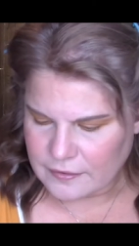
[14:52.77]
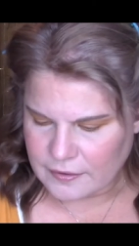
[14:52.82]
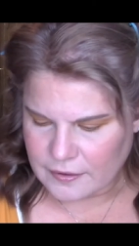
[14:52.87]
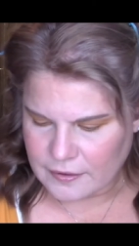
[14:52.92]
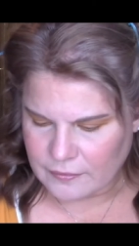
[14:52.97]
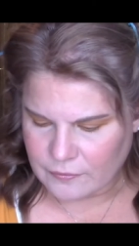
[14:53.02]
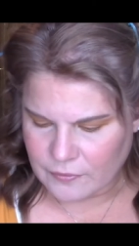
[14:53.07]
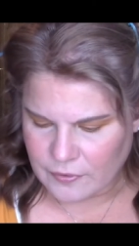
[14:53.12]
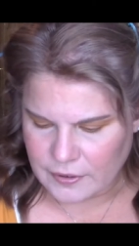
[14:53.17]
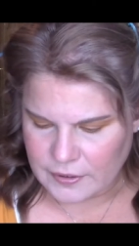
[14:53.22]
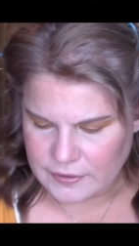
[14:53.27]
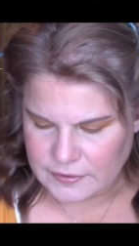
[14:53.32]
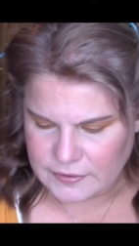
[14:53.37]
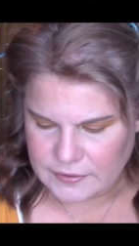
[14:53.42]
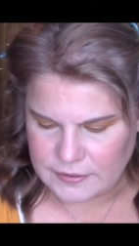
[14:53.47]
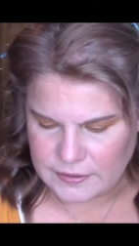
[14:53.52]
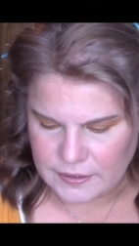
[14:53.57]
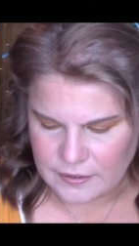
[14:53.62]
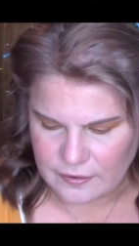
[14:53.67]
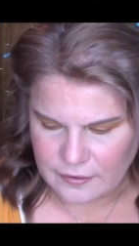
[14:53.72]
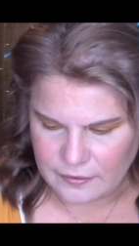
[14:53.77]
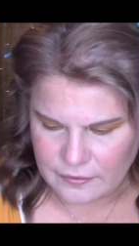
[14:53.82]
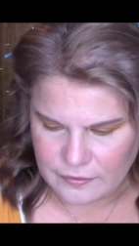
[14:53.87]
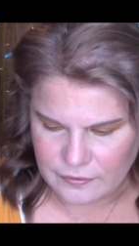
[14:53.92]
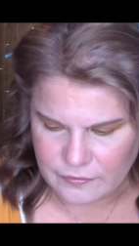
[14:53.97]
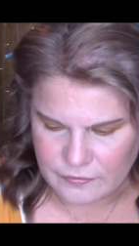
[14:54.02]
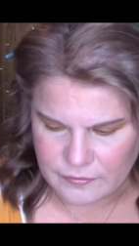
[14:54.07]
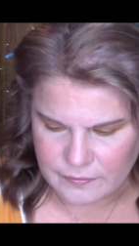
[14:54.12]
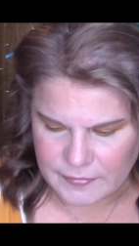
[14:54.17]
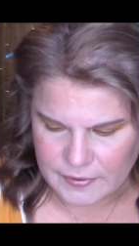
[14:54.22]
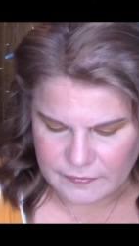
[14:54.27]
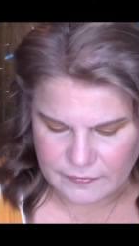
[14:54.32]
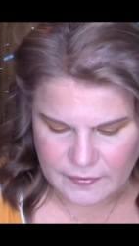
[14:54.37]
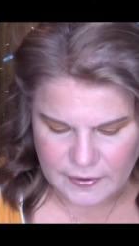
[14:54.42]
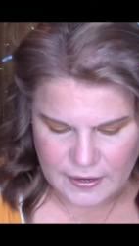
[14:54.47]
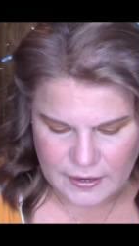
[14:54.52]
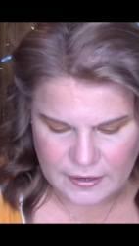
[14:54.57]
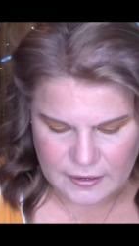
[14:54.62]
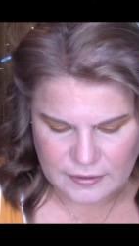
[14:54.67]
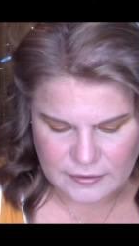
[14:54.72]
I want to stick all over my
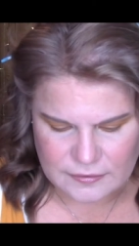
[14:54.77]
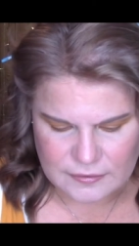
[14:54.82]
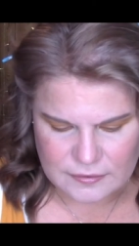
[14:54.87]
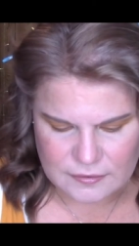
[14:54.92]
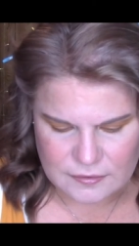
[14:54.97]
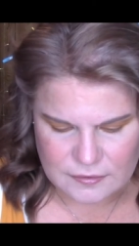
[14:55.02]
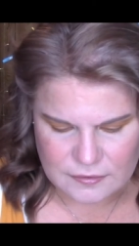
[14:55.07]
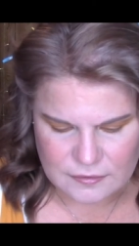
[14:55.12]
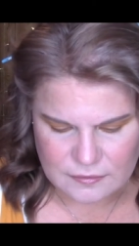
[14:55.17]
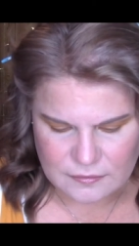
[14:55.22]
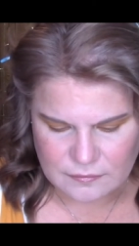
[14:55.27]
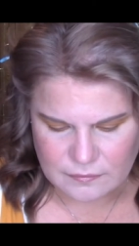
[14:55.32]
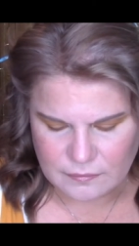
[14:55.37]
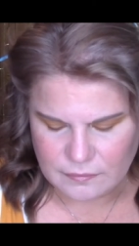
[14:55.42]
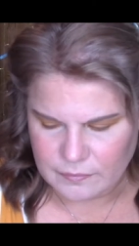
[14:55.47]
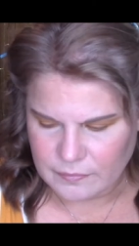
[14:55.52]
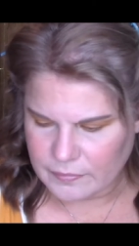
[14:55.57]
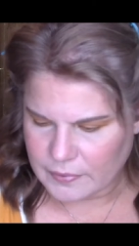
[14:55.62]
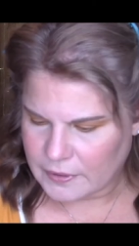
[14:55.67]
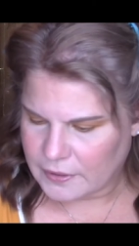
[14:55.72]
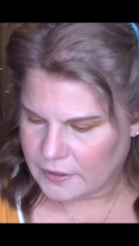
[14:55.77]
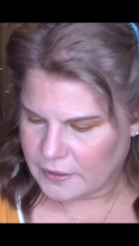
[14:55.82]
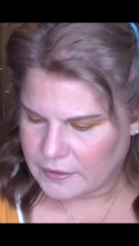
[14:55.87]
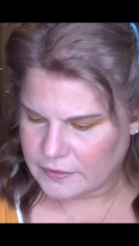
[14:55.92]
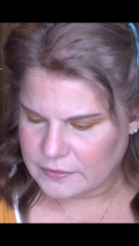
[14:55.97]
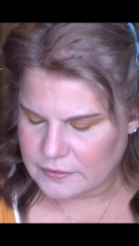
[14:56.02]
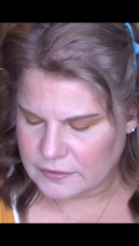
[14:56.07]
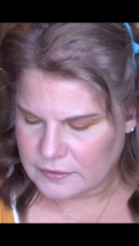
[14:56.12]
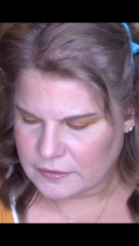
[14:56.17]
face, but